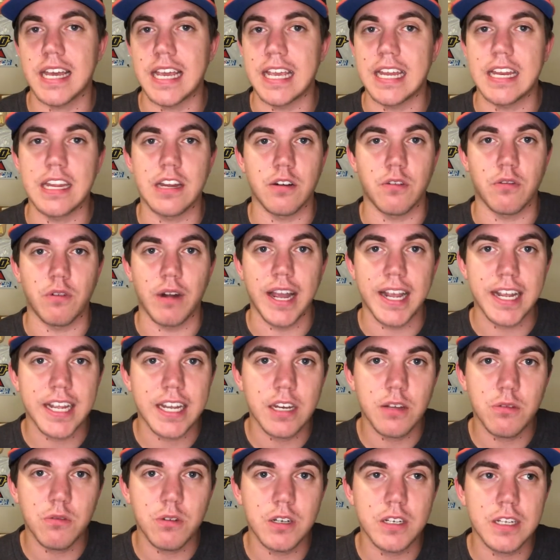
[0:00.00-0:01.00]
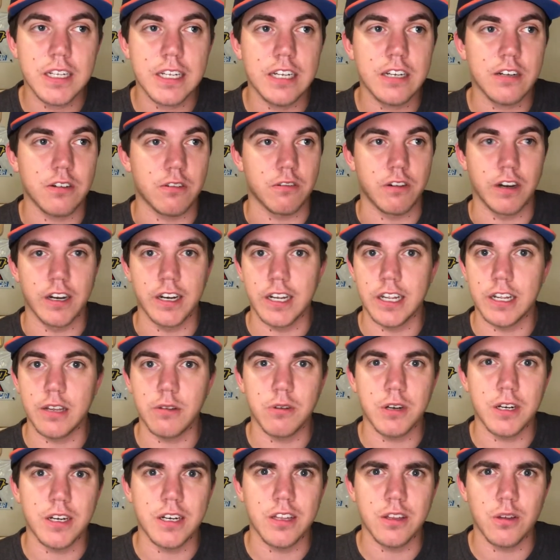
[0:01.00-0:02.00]
He didn't wreck anyone. He didn't run
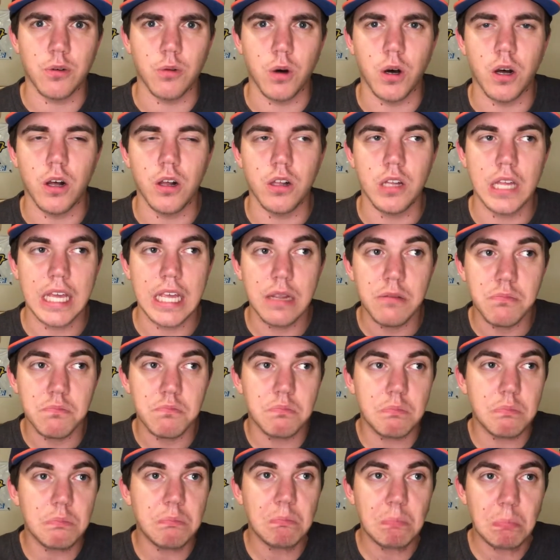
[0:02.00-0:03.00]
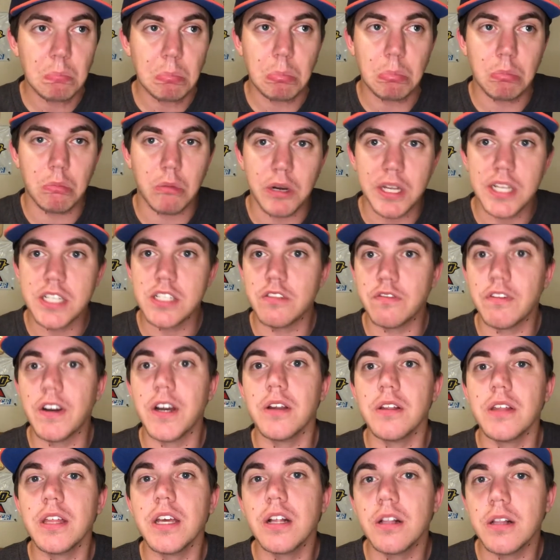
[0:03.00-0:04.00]
anyone in the wall. He raced
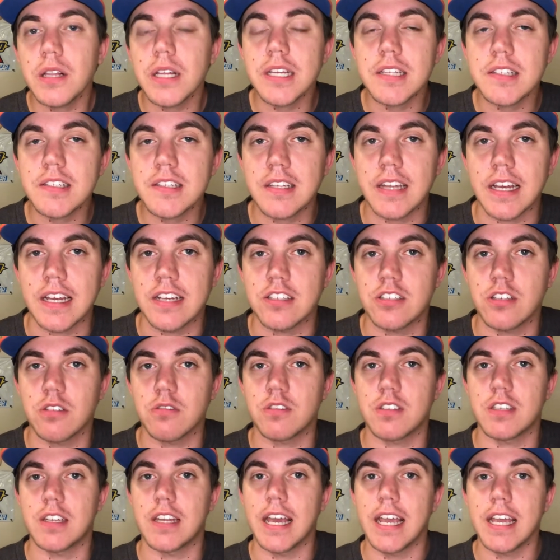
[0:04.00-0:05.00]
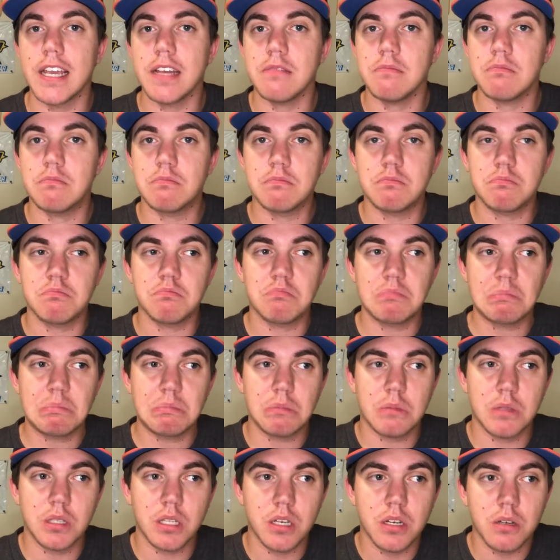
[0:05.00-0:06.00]
fairly clean today. So today,
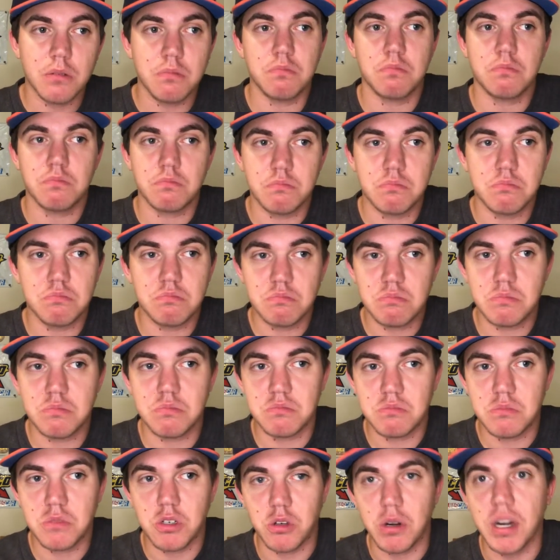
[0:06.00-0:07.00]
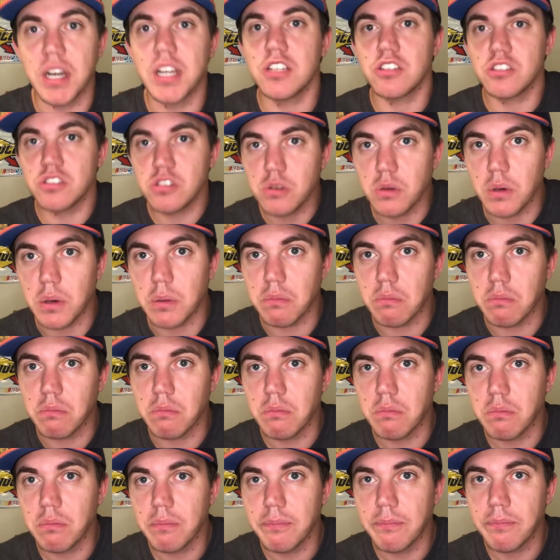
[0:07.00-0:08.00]
you know, credit to him.
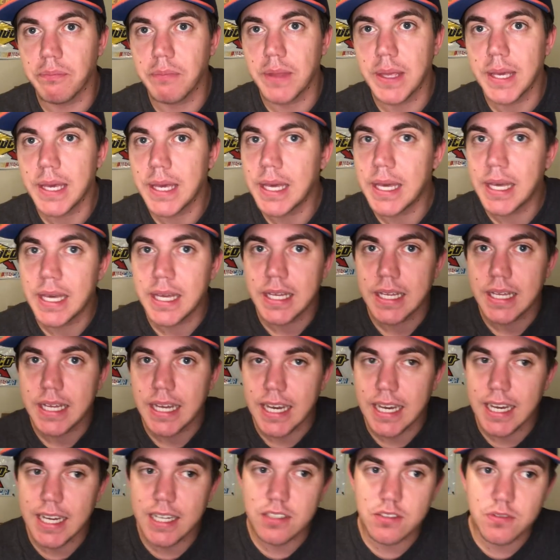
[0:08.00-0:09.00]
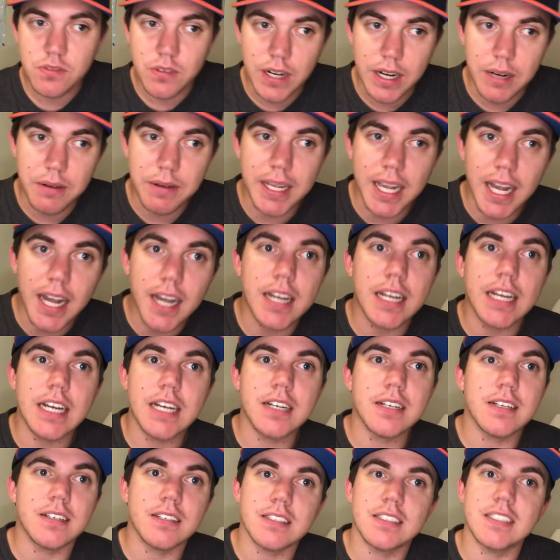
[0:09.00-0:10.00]
As for how he got
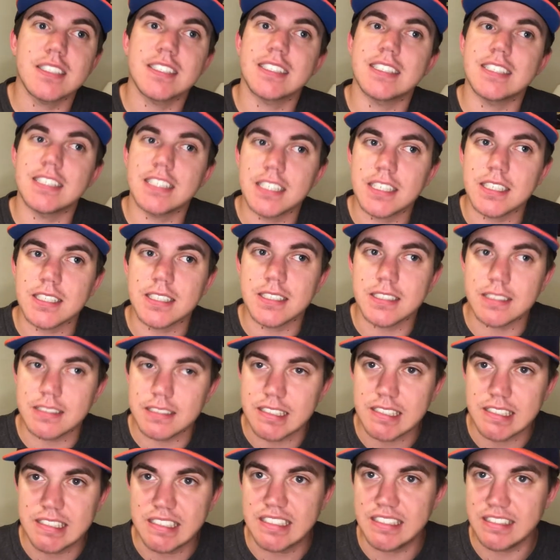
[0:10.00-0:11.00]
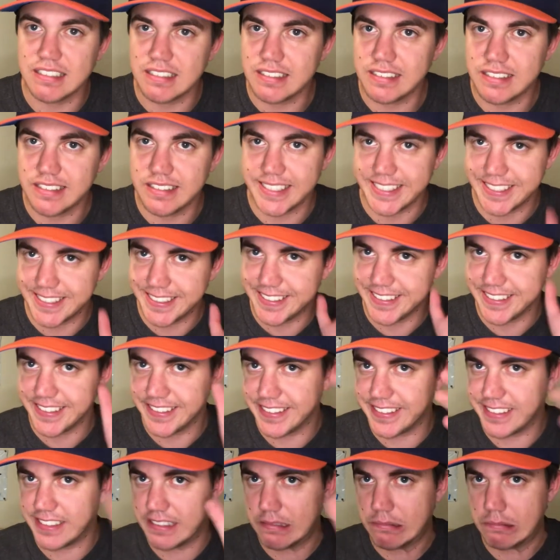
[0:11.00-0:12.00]
here, still
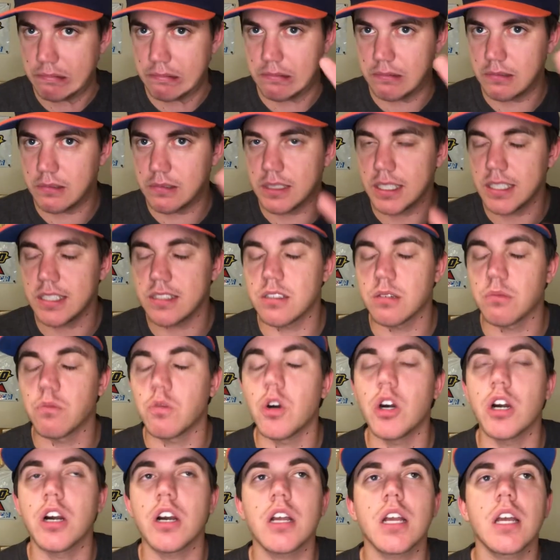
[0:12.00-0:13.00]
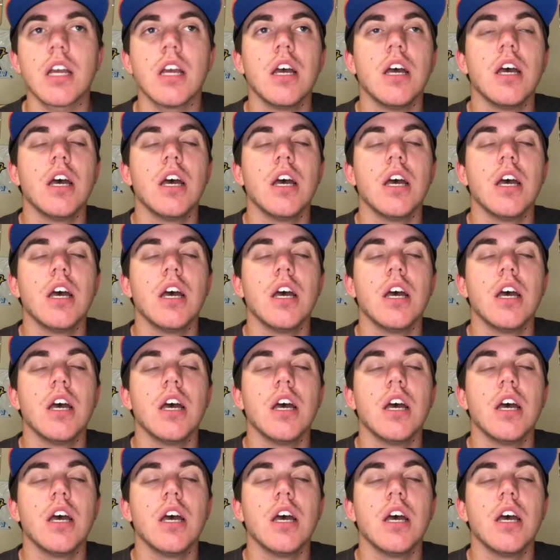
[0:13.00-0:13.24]
need some work.